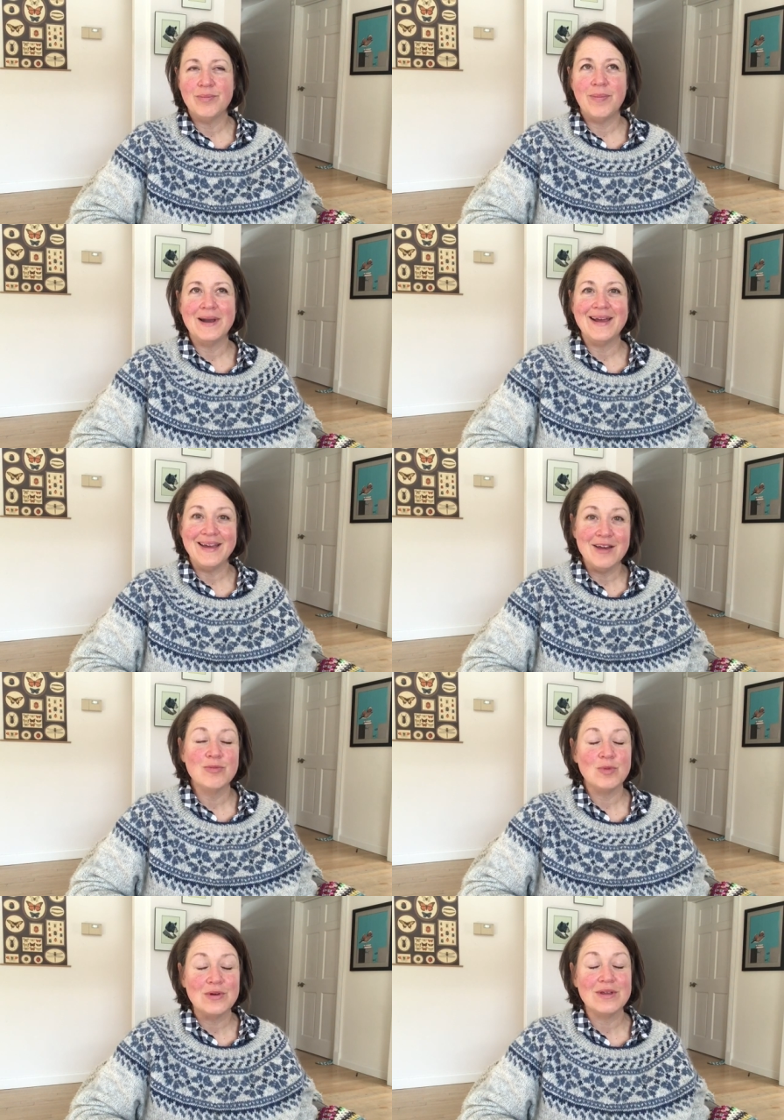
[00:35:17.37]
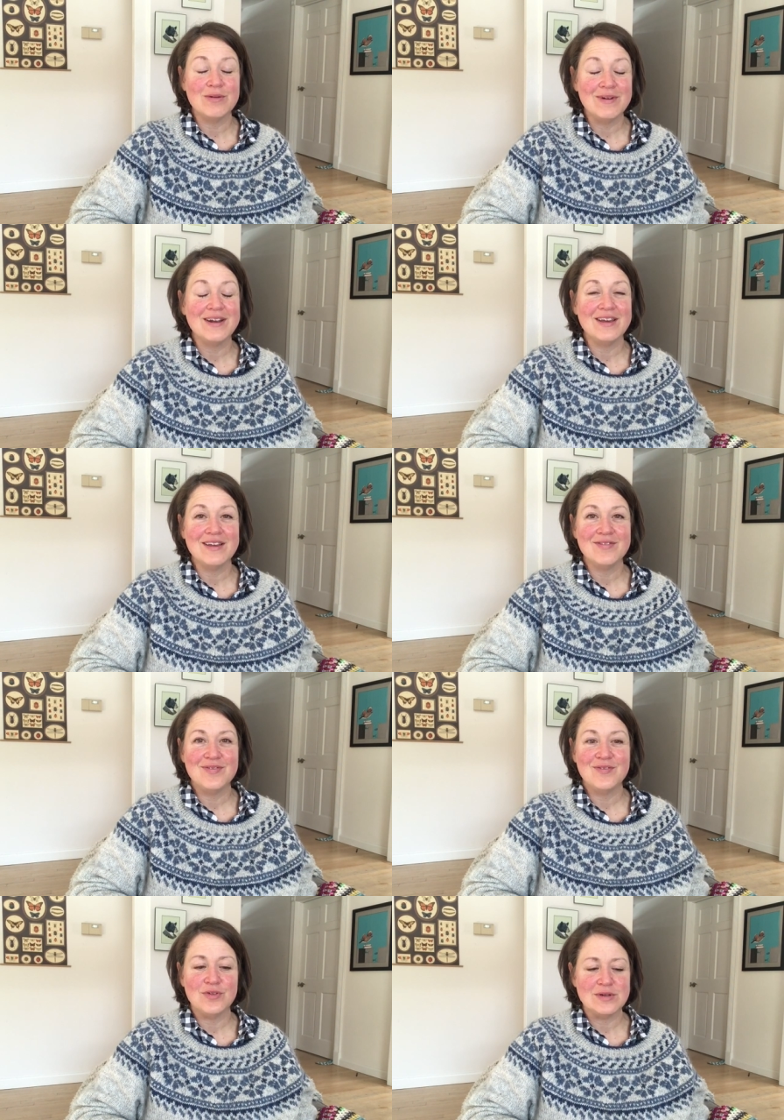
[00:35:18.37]
But I am really ready
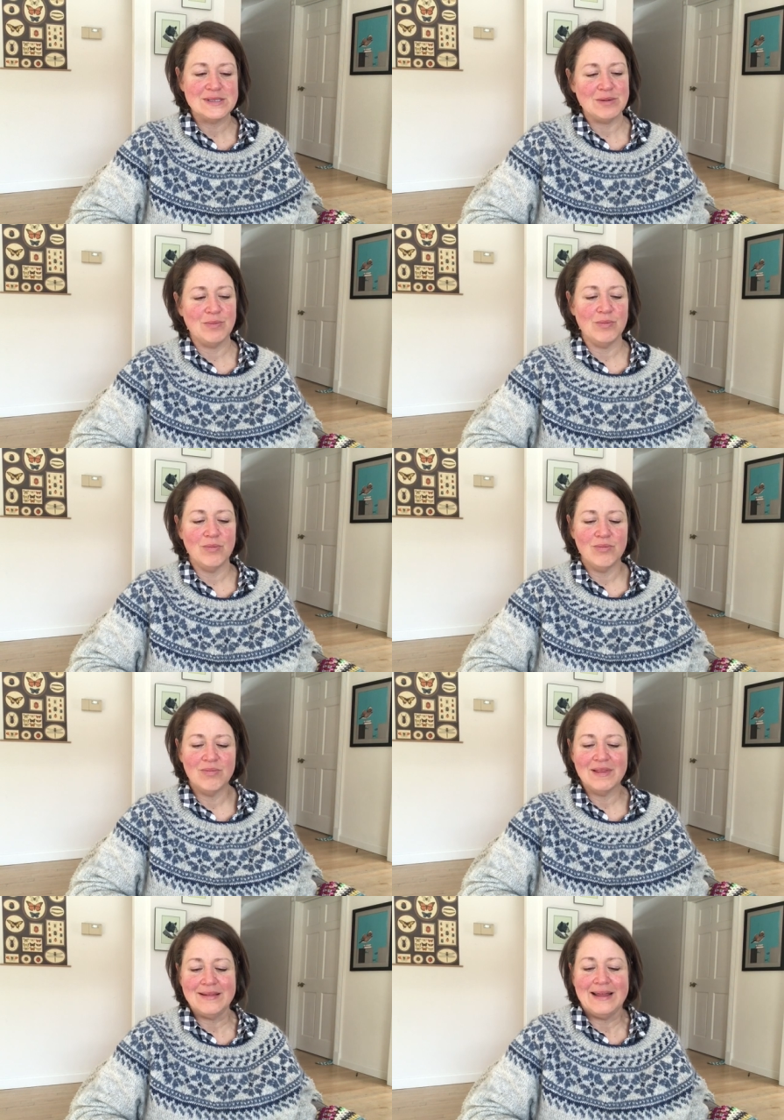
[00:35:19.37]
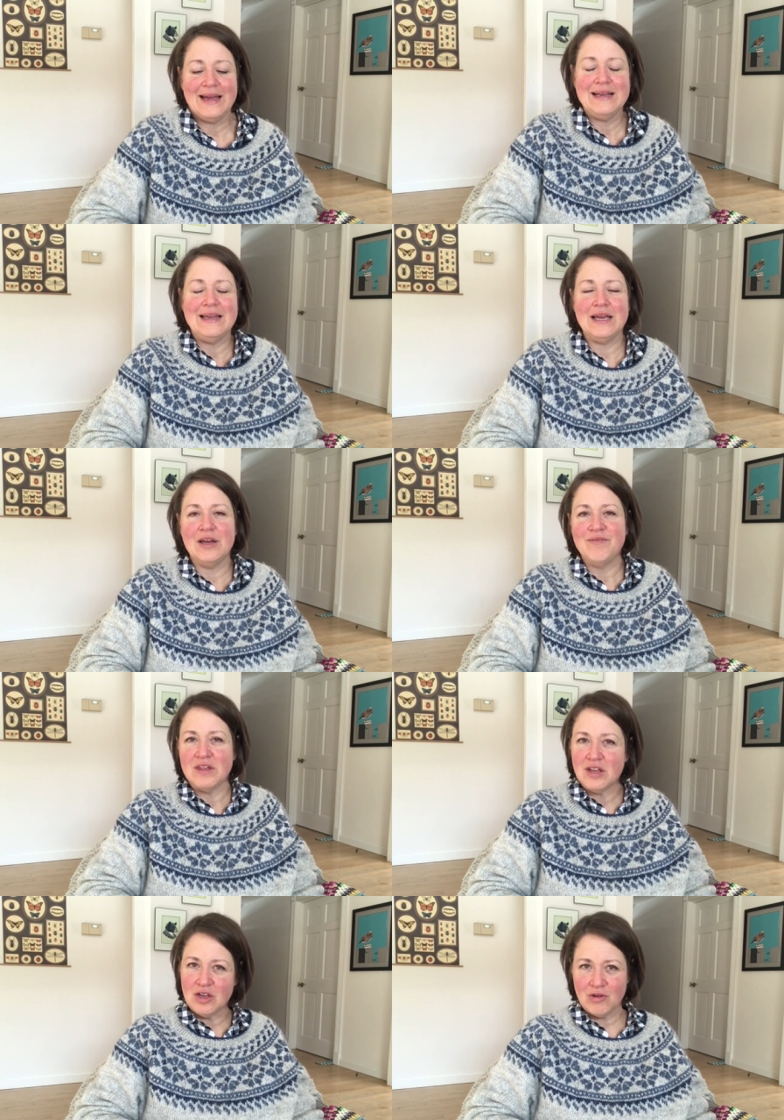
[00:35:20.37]
for some lightening of the
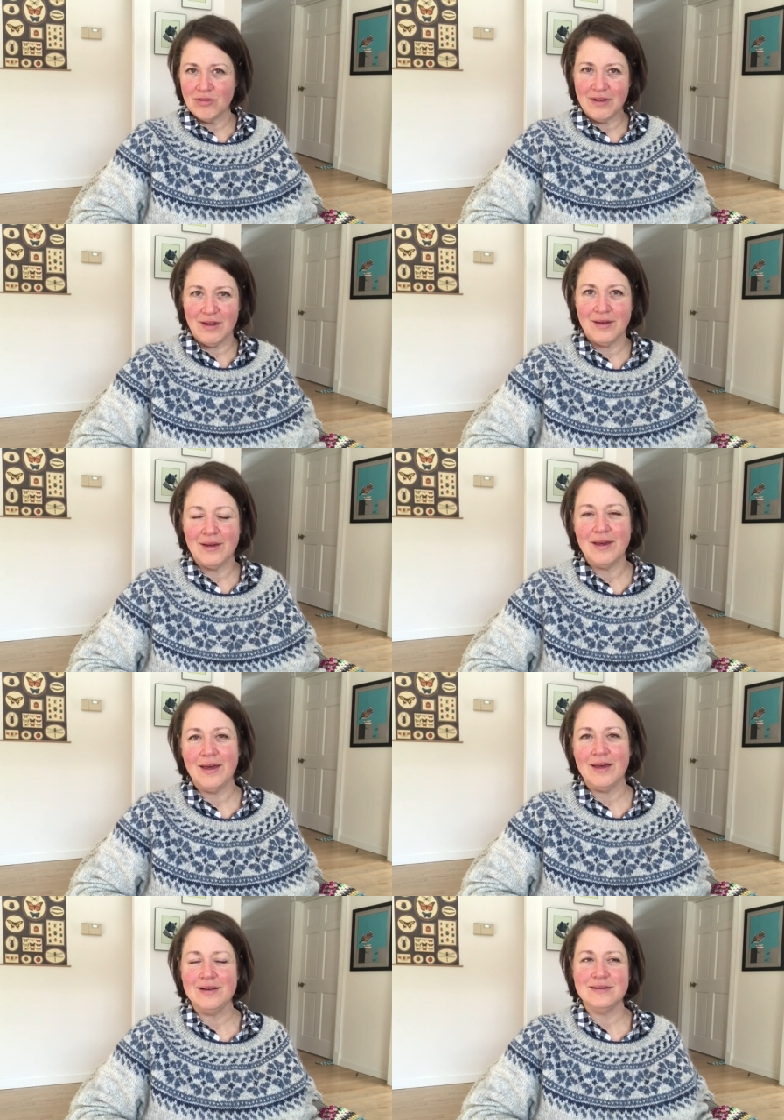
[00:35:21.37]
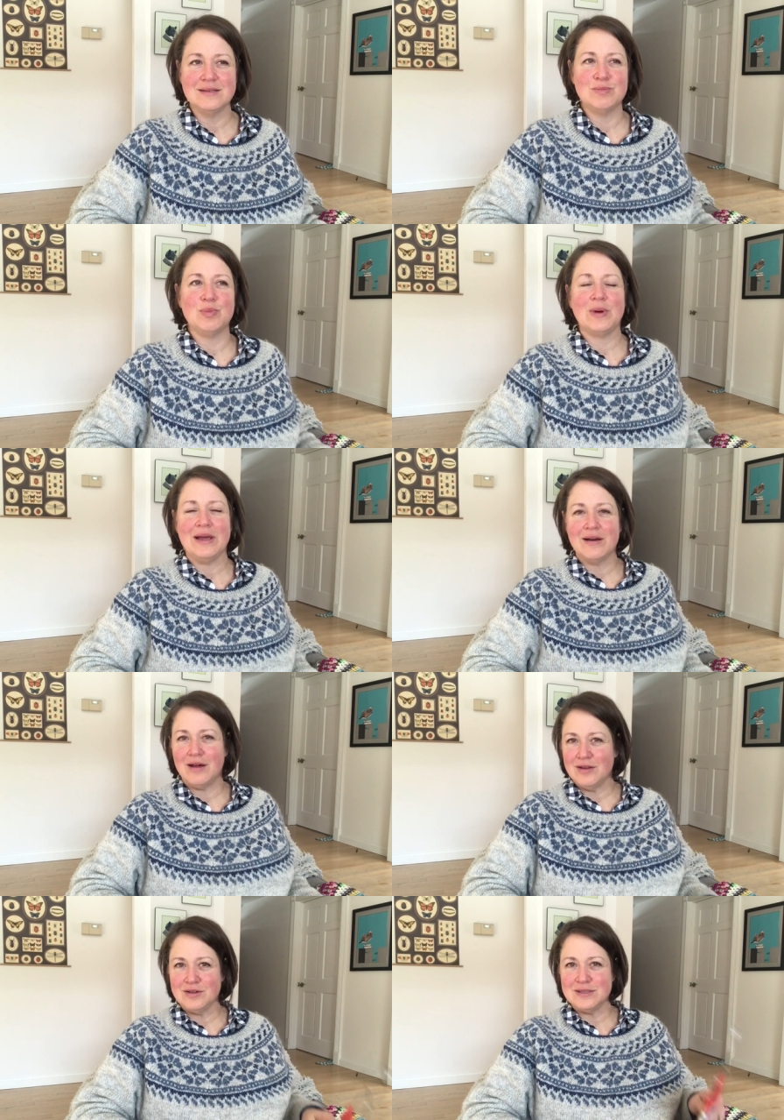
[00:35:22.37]
clothing and bright
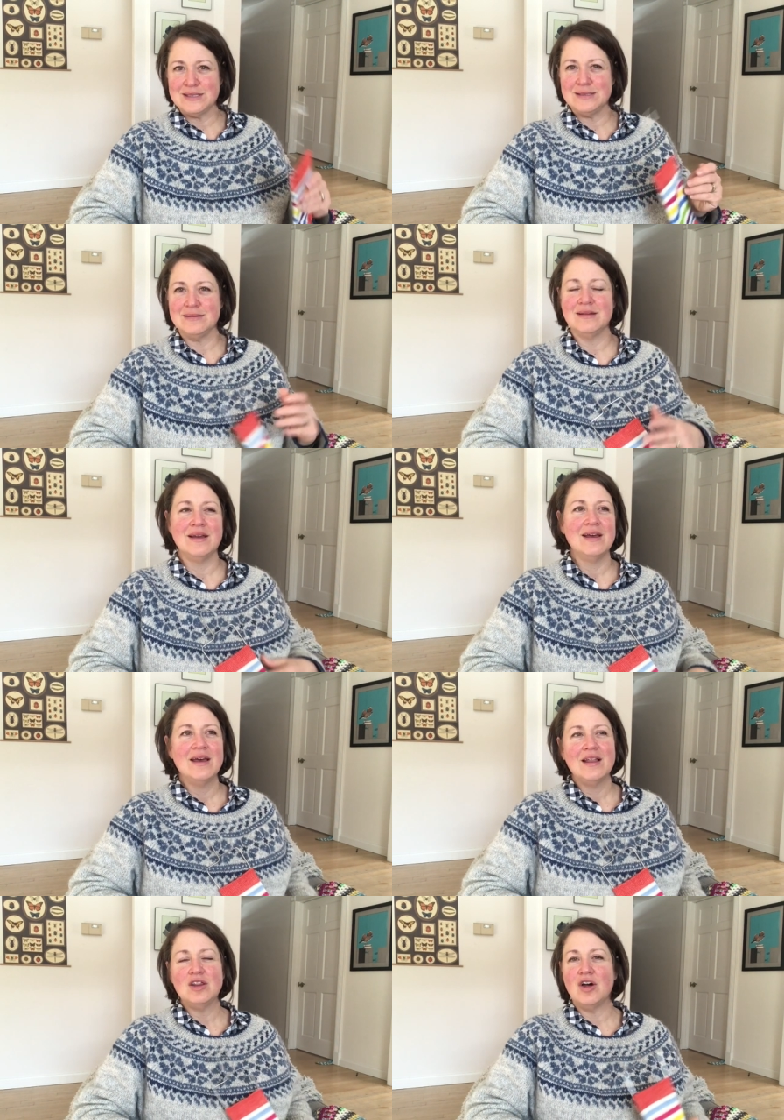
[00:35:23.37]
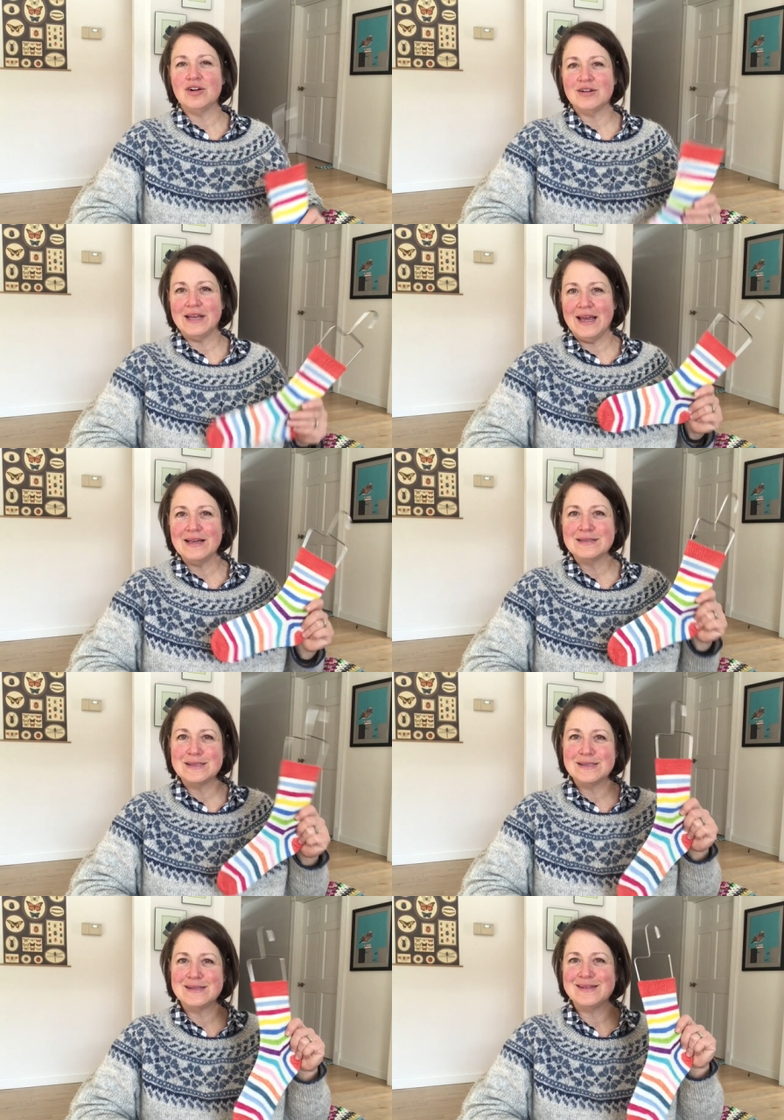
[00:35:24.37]
colors and longer
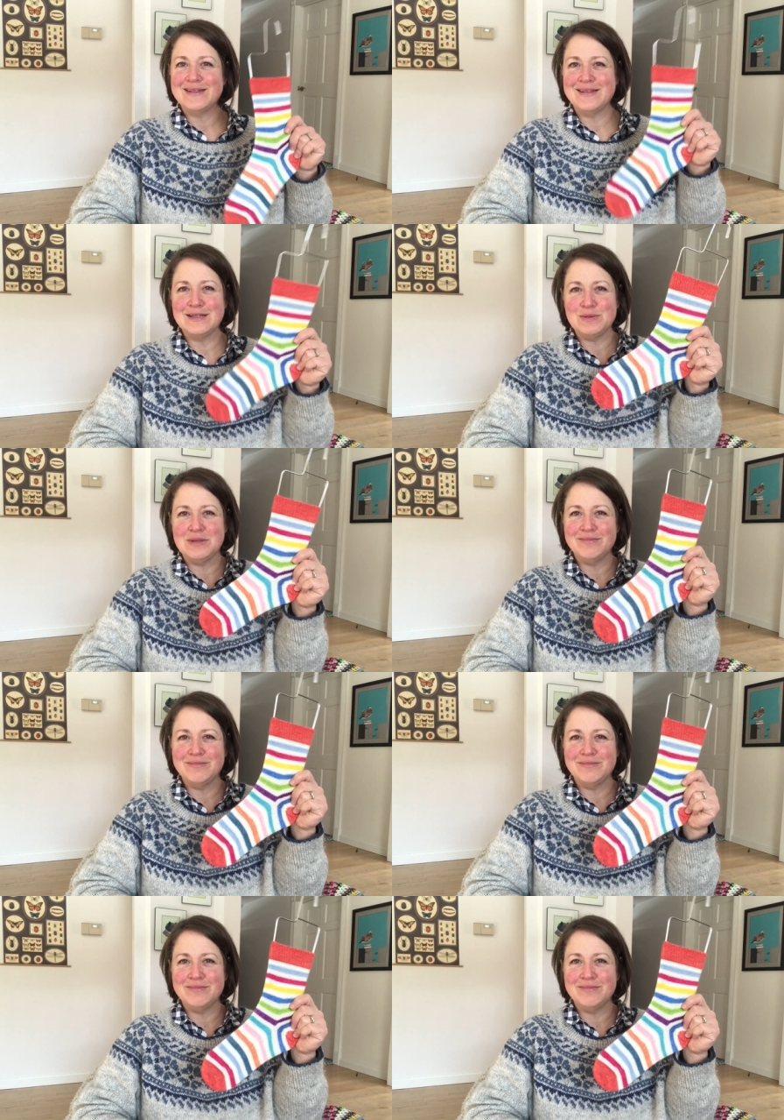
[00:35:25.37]
days. And that's